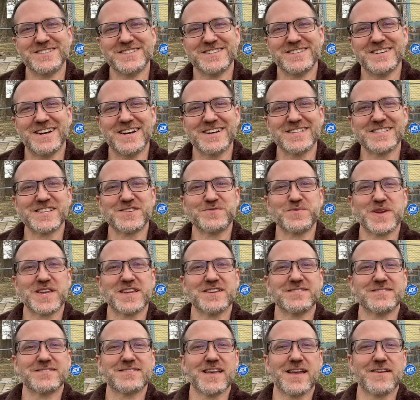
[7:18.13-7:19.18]
I think we
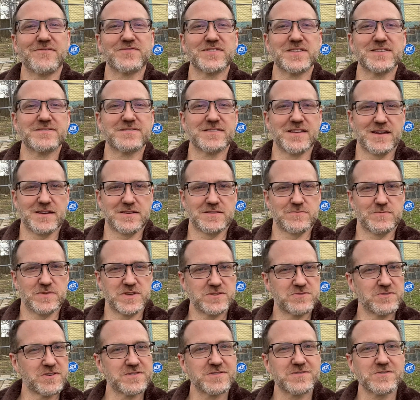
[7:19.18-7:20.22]
can safely say that we
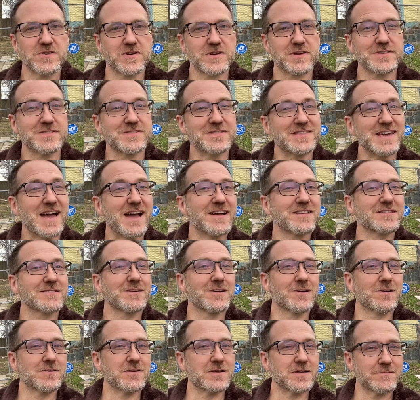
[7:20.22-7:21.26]
just took that
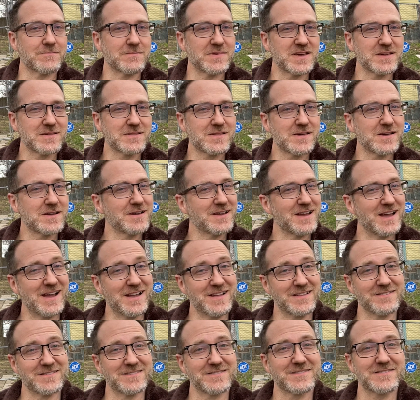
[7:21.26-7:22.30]
gardening myth
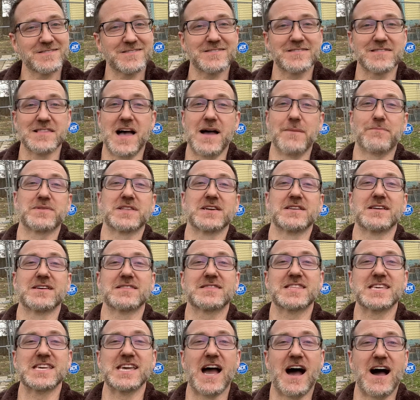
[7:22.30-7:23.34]
and slapped it at
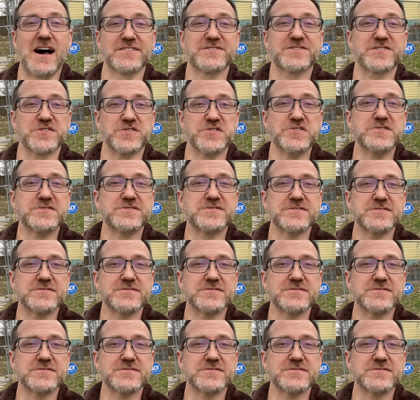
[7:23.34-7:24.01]
the Oscars.